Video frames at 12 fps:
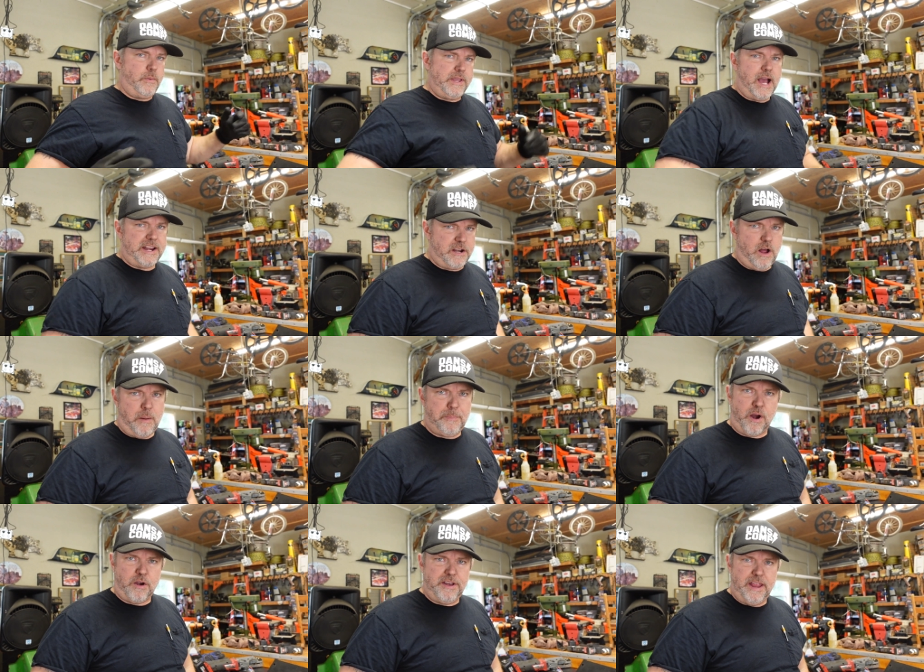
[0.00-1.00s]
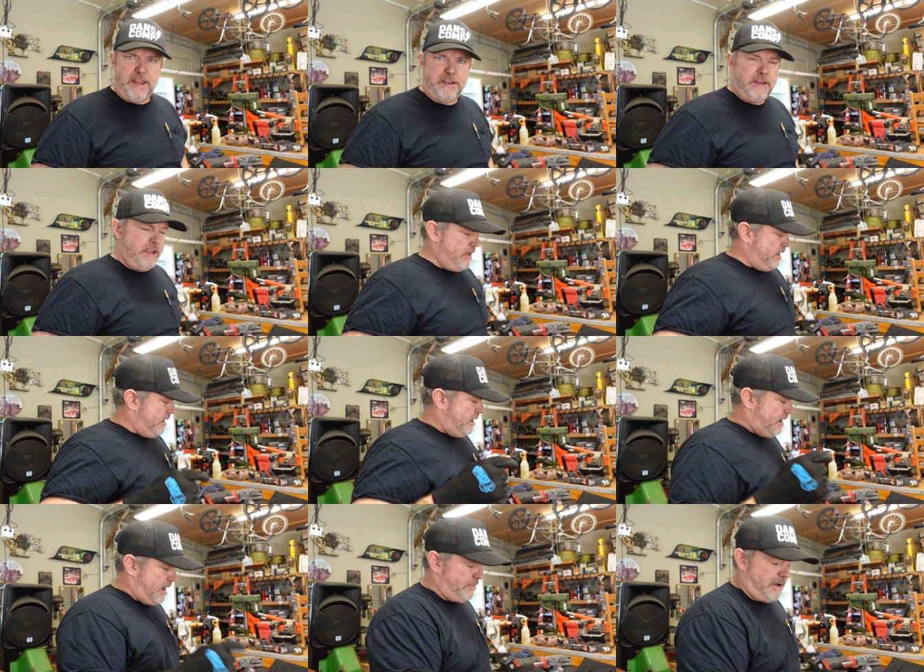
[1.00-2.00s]
we got it all burned in.
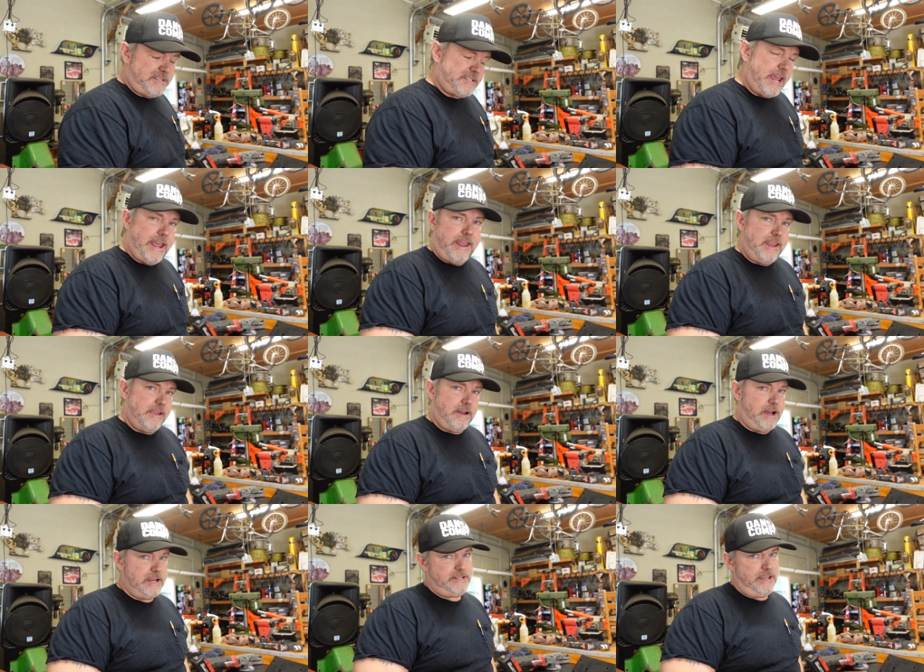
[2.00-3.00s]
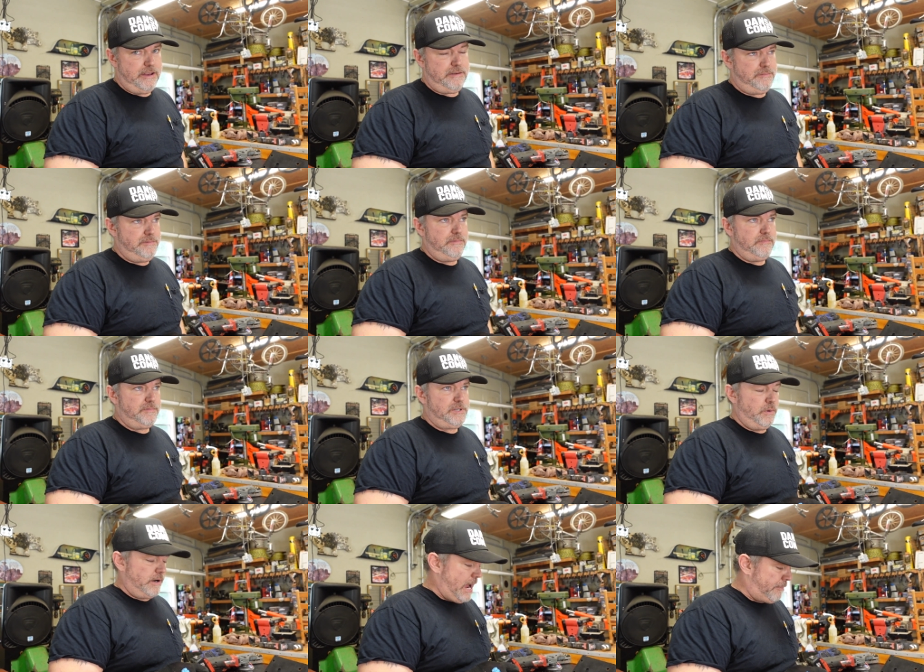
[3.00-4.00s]
I must say, I did
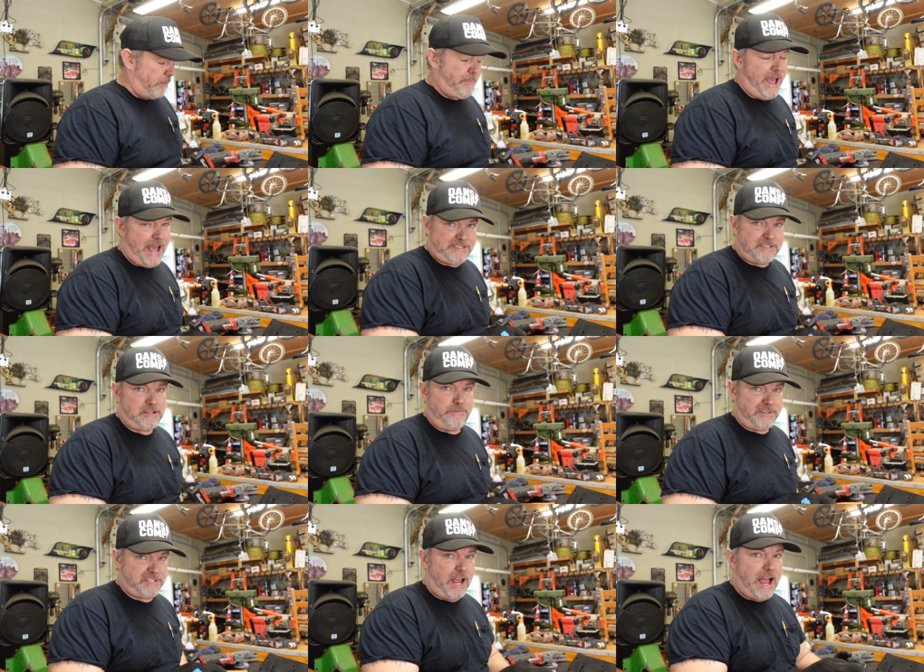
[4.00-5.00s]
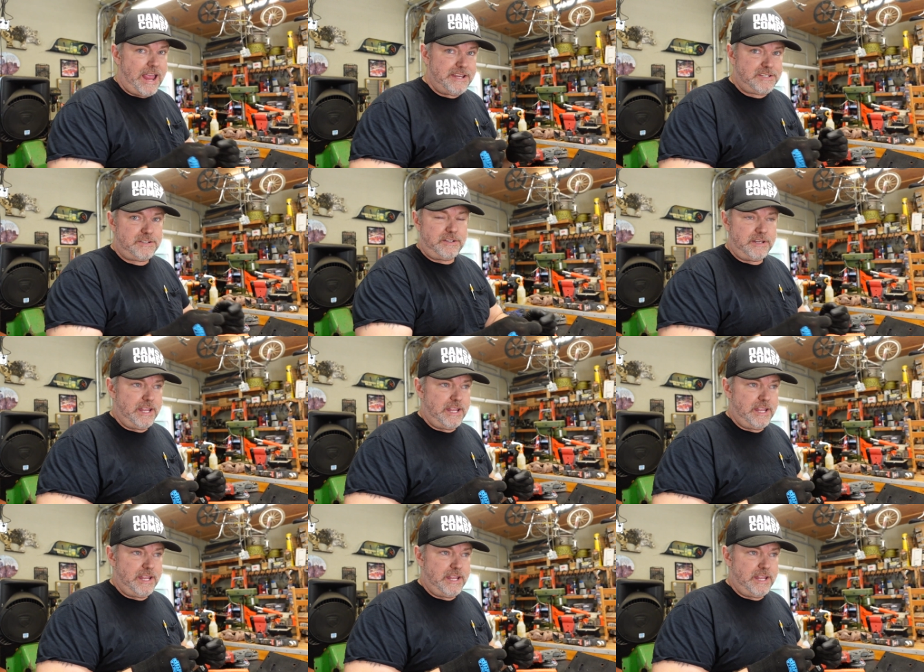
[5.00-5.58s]
do a couple passes on the sides,